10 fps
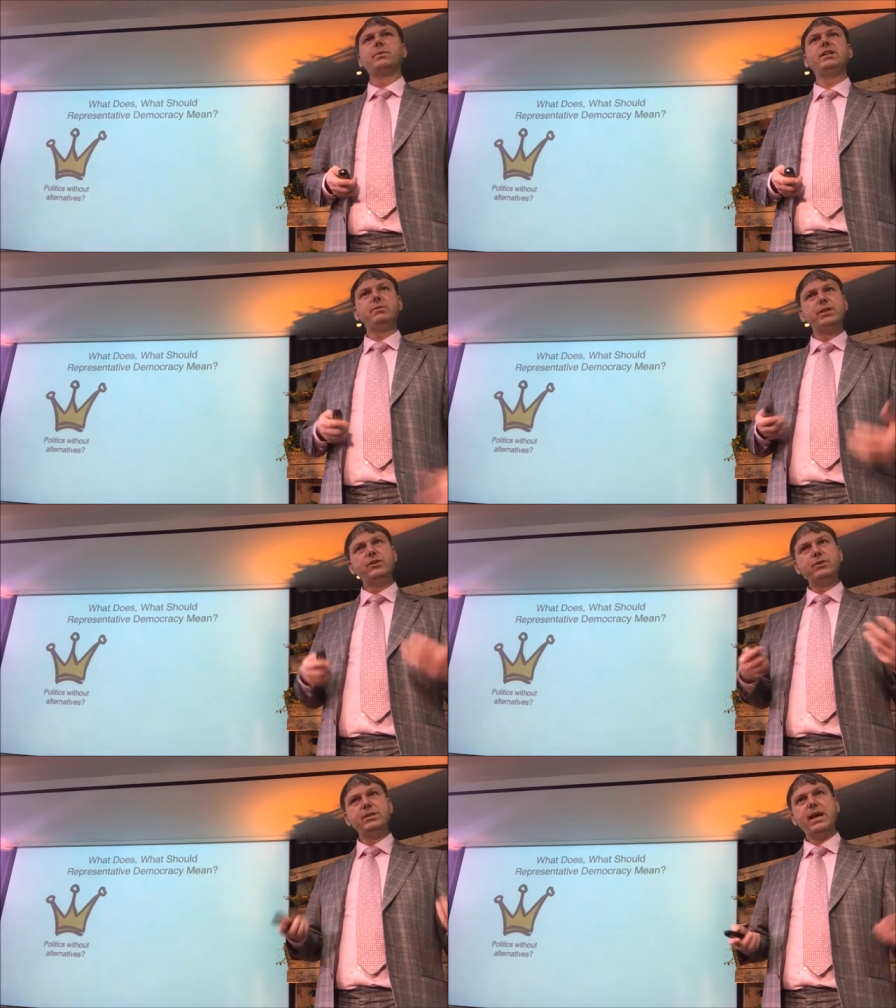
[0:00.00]
We,
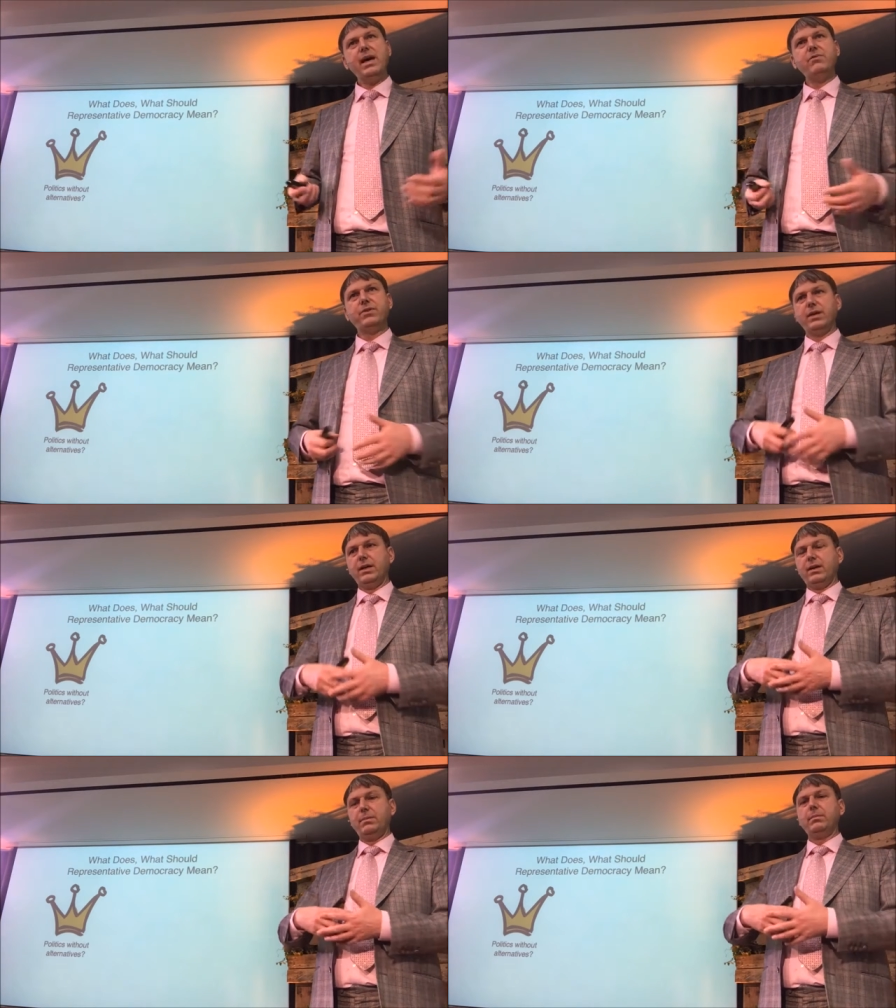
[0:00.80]
we should have
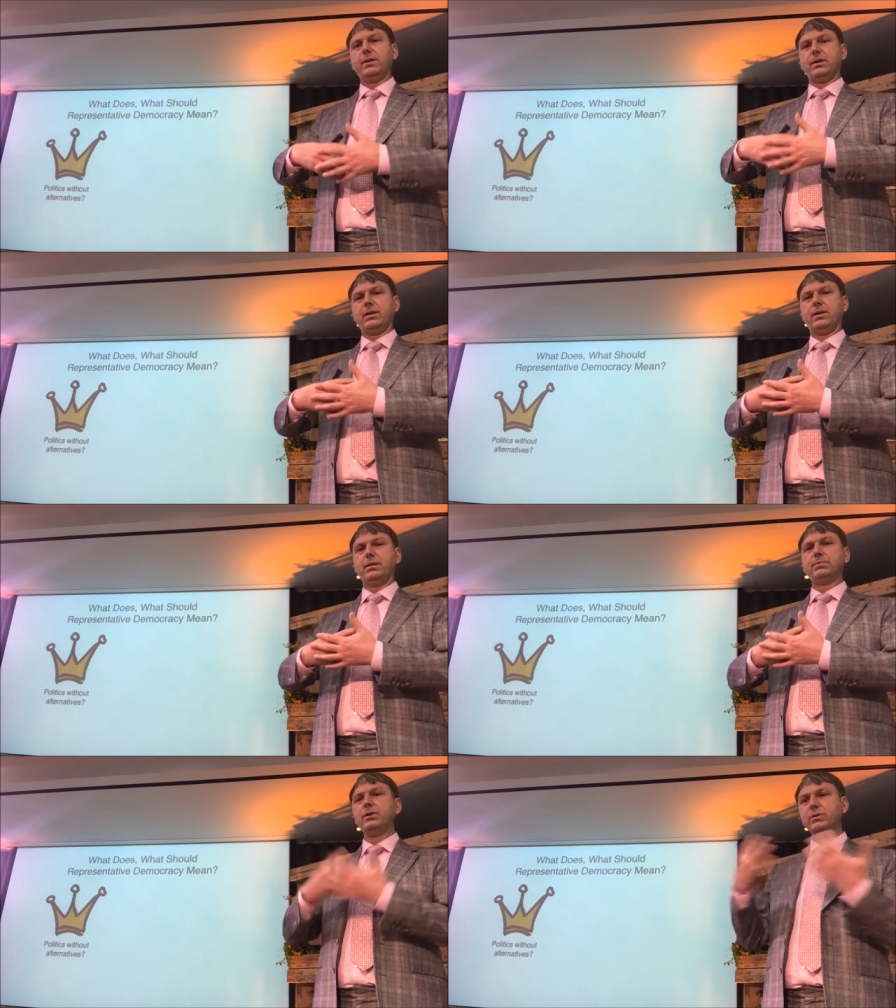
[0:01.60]

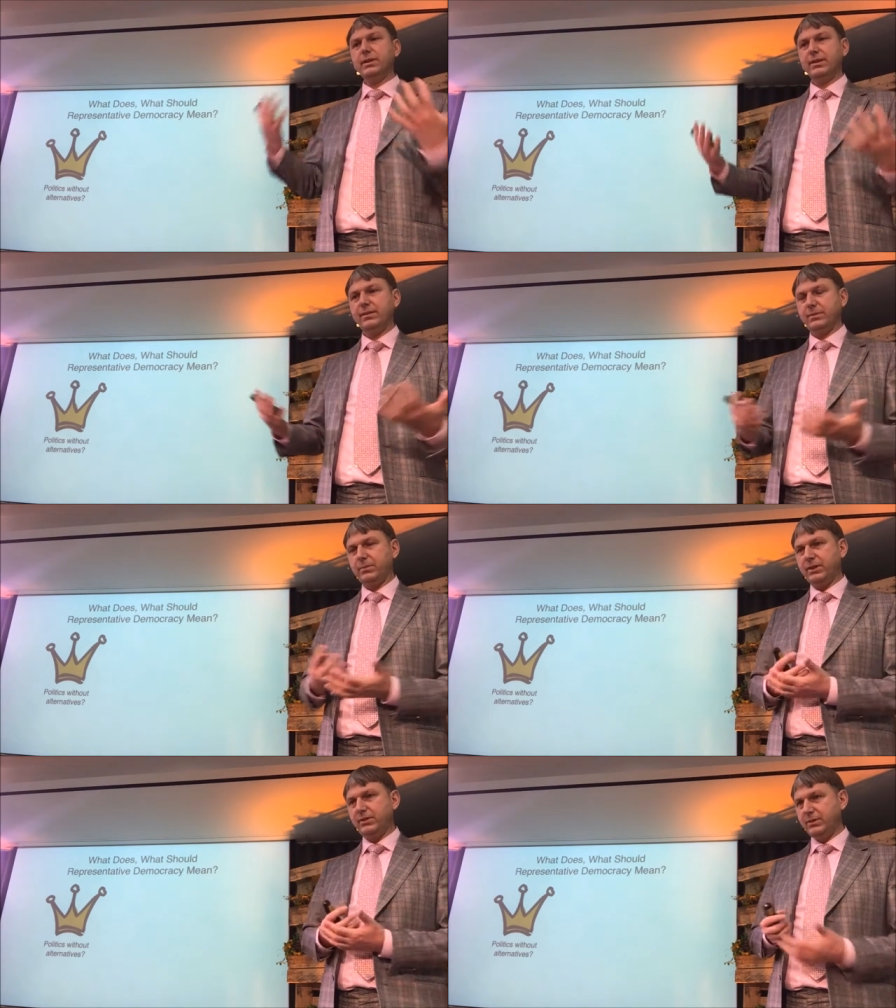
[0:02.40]

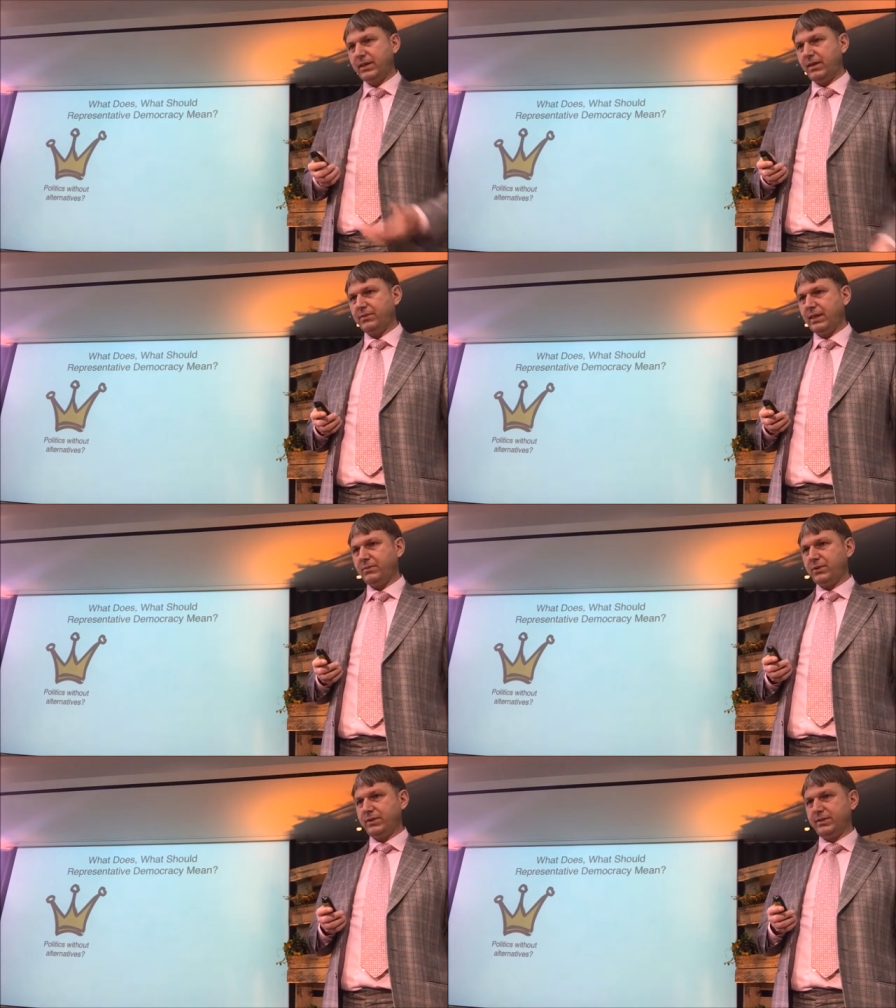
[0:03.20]
pluralism, we should have
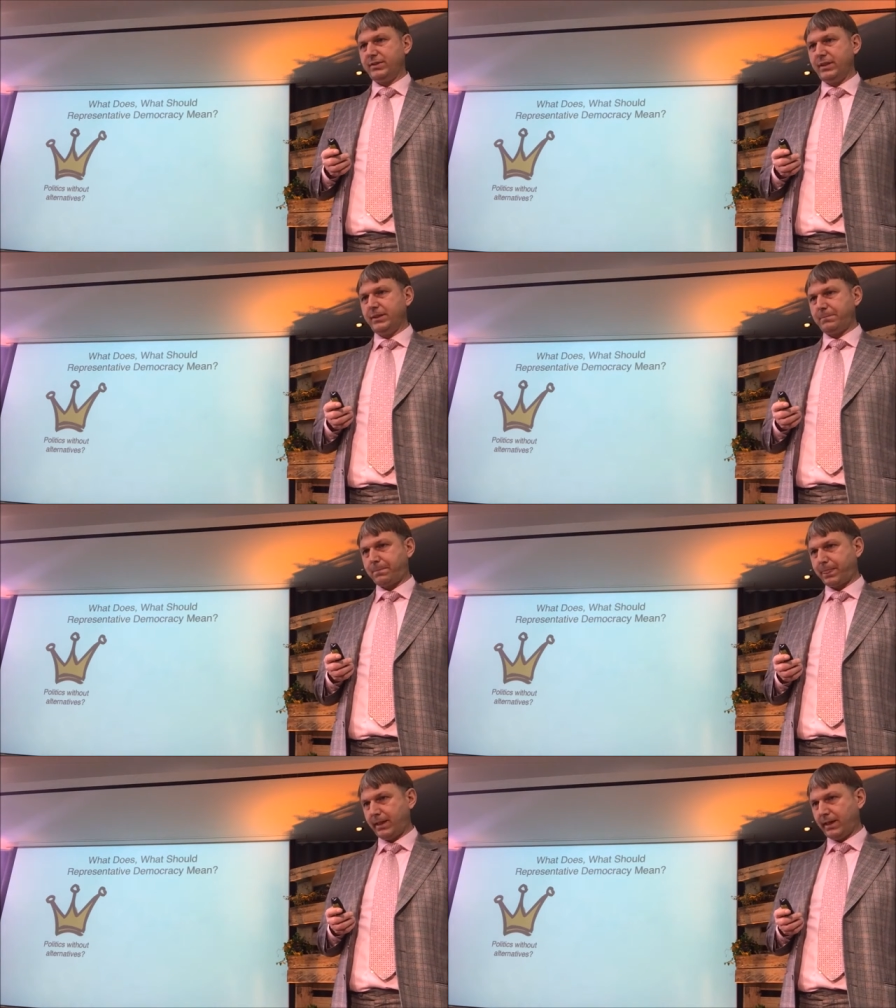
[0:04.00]
diversity
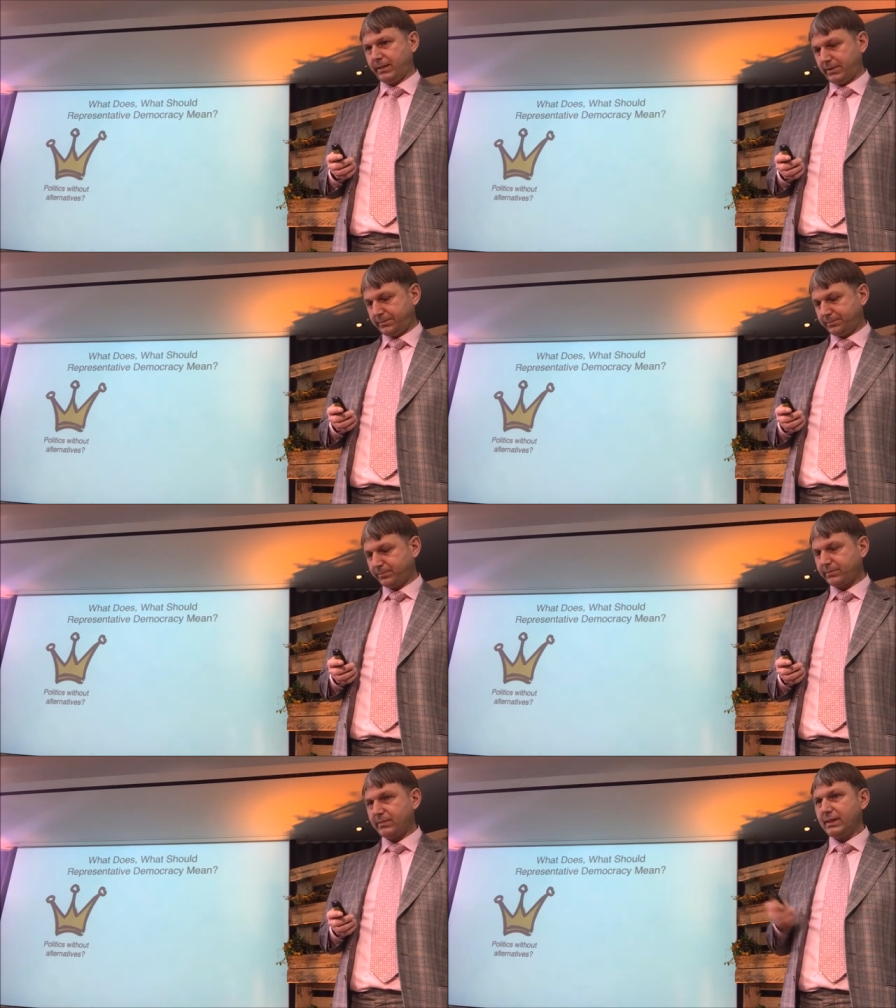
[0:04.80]
and
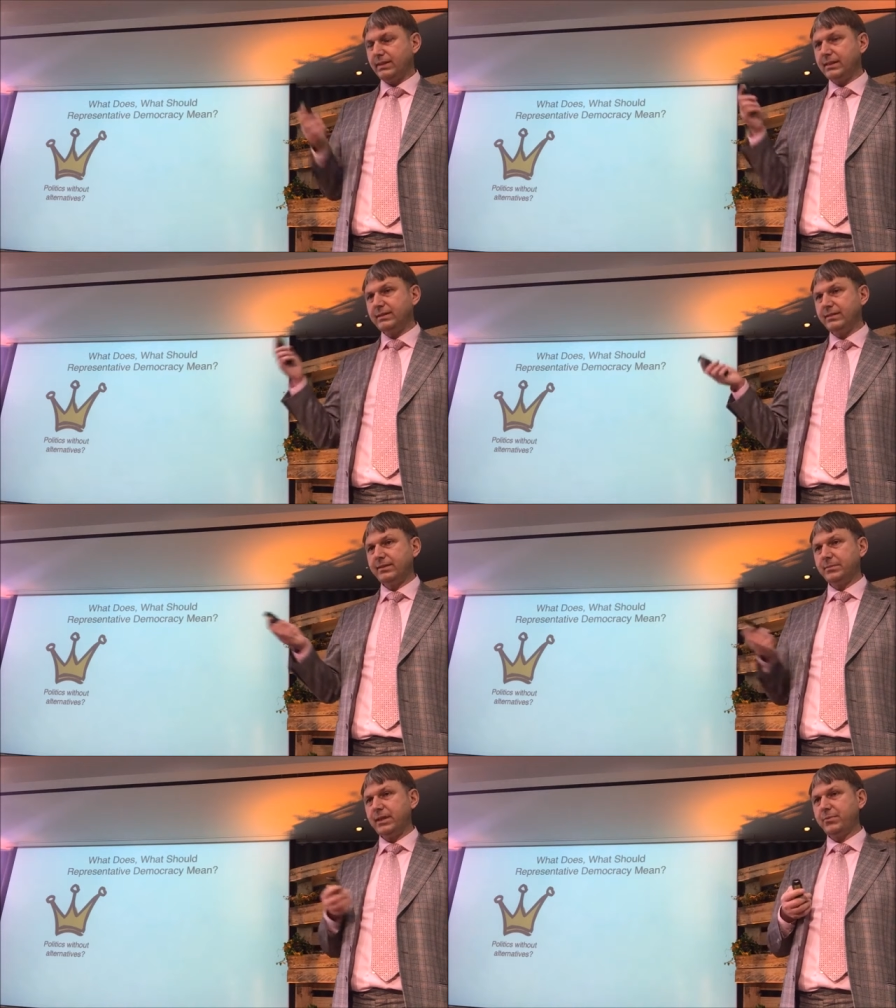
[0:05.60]
that has
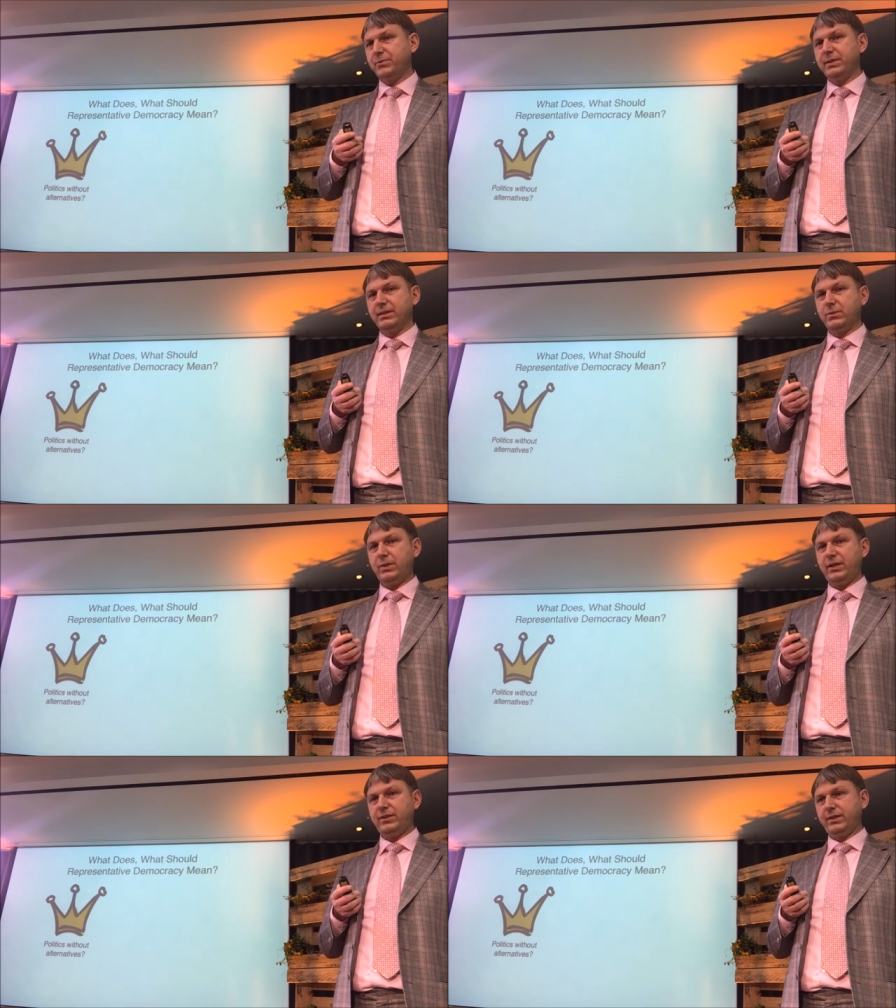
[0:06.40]
sometimes been
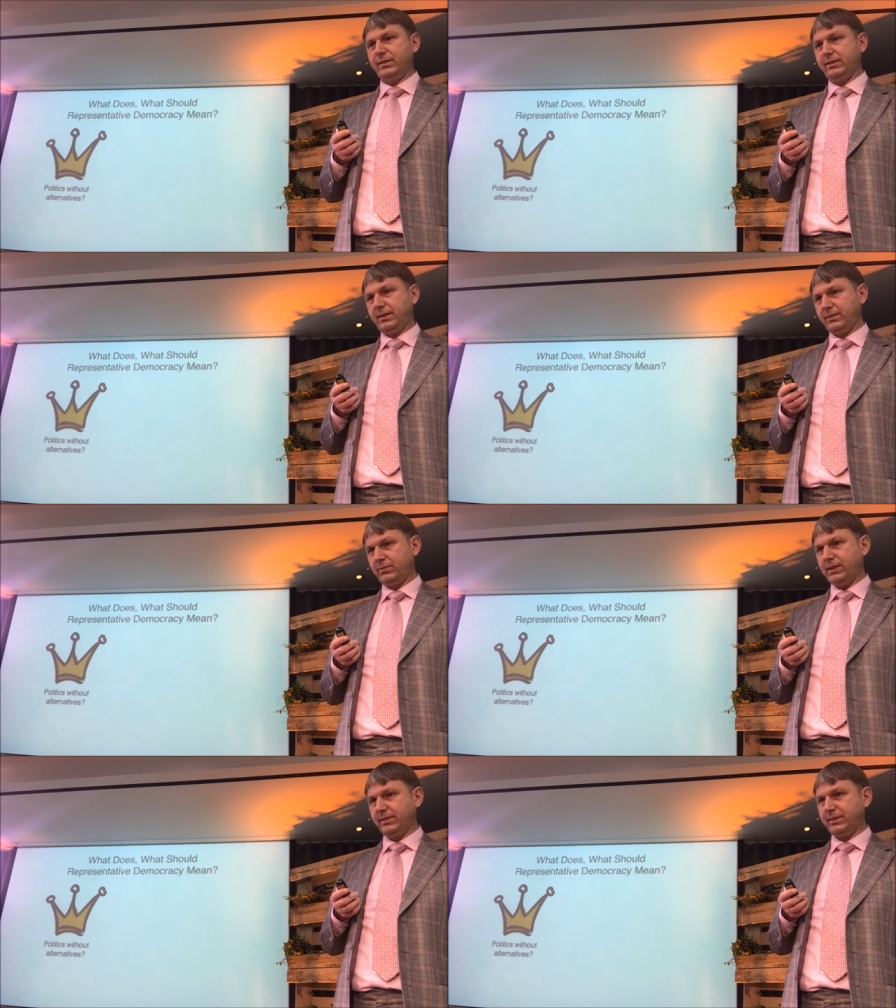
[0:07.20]
questioned
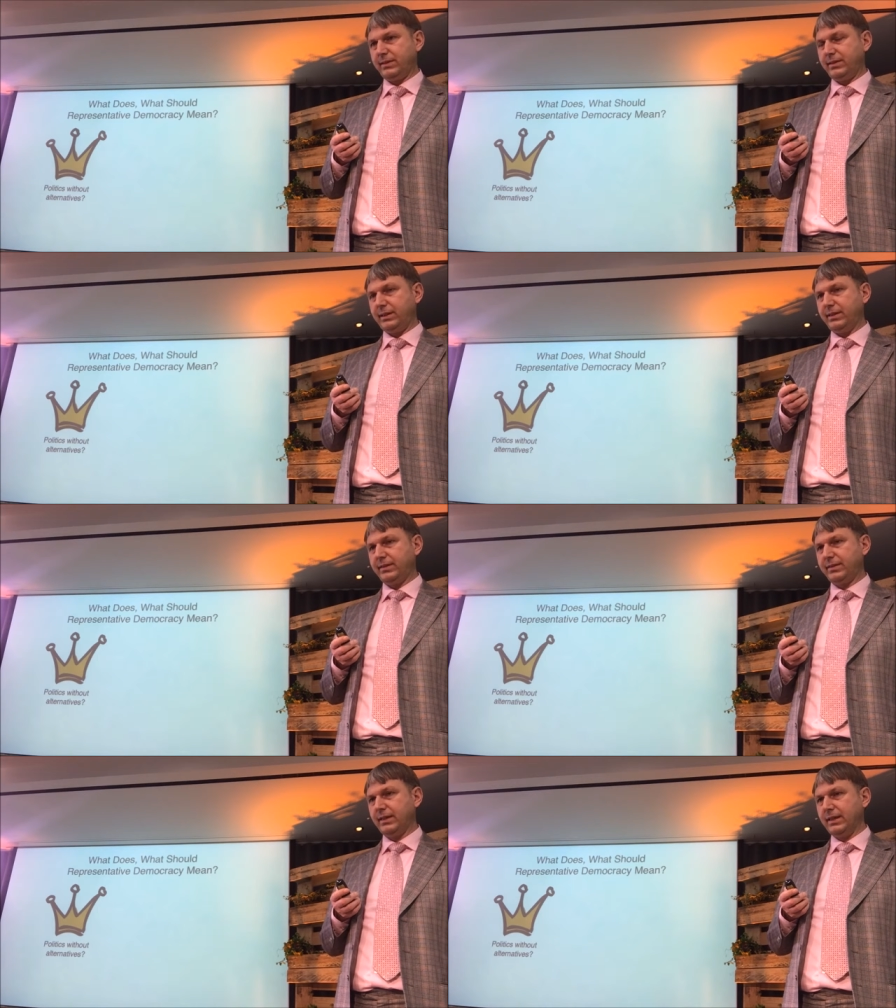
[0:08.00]
in recent
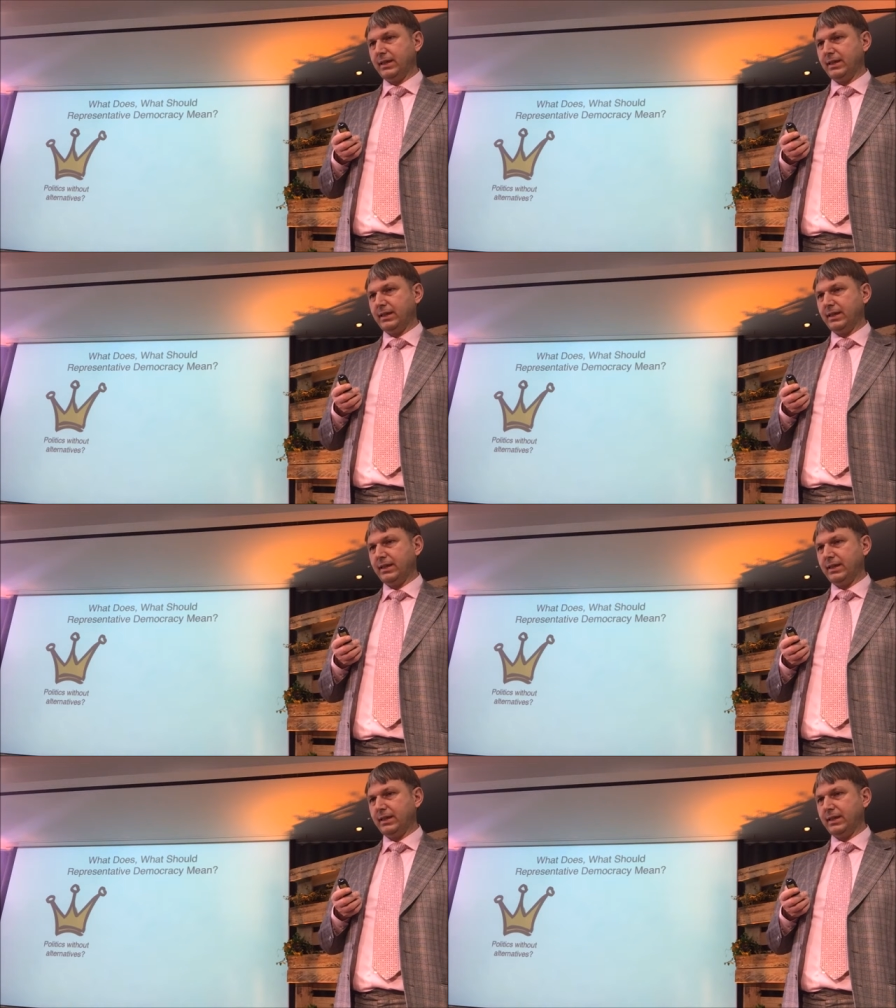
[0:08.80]
years.